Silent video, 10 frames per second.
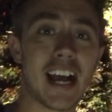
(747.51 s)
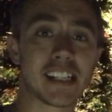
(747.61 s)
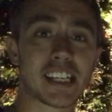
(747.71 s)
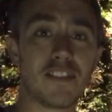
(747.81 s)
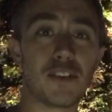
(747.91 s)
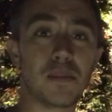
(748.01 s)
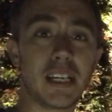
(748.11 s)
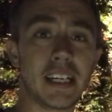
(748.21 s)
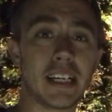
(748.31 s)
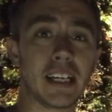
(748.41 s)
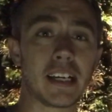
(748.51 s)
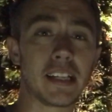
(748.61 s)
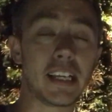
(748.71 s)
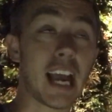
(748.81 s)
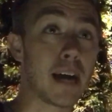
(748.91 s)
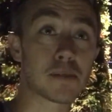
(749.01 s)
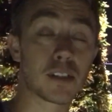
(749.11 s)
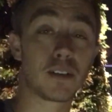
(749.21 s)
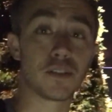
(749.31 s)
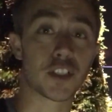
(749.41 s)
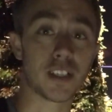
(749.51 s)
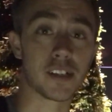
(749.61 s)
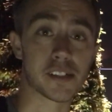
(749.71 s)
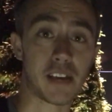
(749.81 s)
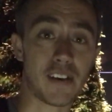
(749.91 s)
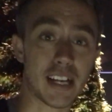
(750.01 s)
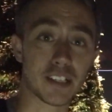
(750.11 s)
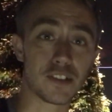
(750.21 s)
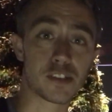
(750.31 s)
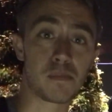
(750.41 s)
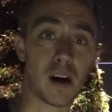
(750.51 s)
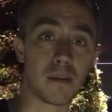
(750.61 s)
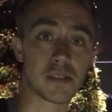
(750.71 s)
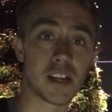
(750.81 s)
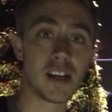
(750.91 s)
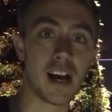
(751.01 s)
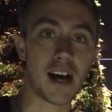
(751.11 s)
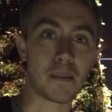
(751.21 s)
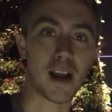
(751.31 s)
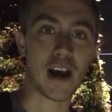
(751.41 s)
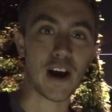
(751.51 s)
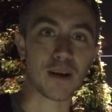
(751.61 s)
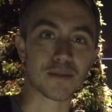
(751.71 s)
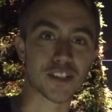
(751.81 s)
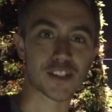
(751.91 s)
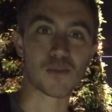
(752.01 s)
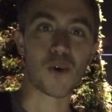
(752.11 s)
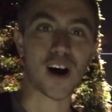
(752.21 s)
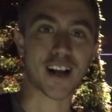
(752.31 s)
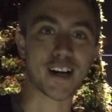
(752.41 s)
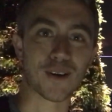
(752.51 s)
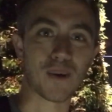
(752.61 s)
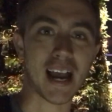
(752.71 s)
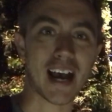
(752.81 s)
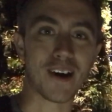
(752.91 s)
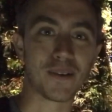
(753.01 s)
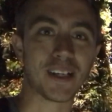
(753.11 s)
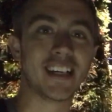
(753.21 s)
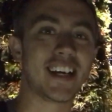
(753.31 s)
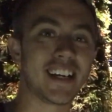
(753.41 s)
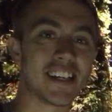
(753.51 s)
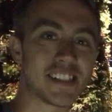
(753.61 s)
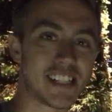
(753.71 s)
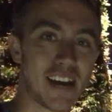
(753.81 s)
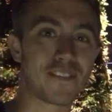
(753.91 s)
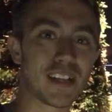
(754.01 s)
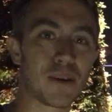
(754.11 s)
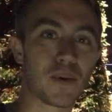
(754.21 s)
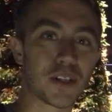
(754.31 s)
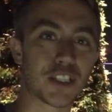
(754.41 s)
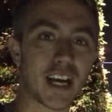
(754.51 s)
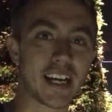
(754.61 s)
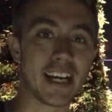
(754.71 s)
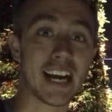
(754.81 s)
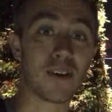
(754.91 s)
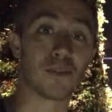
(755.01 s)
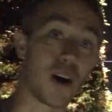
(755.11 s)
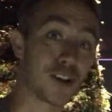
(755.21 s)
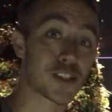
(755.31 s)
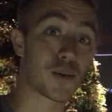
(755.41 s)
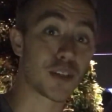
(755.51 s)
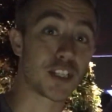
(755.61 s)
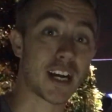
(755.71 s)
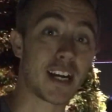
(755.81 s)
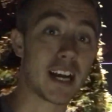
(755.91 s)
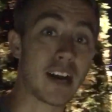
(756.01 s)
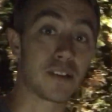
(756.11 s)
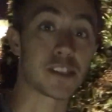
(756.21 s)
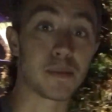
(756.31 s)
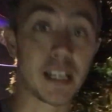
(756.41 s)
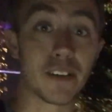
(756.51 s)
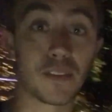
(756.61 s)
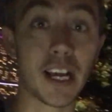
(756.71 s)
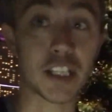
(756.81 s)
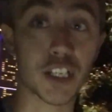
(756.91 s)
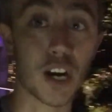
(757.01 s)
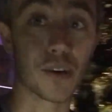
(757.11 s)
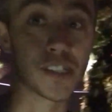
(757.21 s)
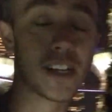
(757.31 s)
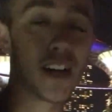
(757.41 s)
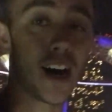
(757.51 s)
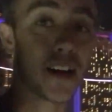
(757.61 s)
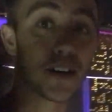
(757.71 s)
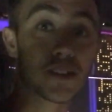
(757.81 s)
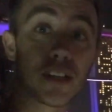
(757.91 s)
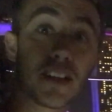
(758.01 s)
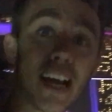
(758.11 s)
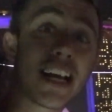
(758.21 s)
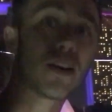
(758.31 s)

has given me the absolute chills. I've had goosebumps on my arms just walking around. It is definitely worth checking out. Also worth checking out, speaking of light shows, there is a light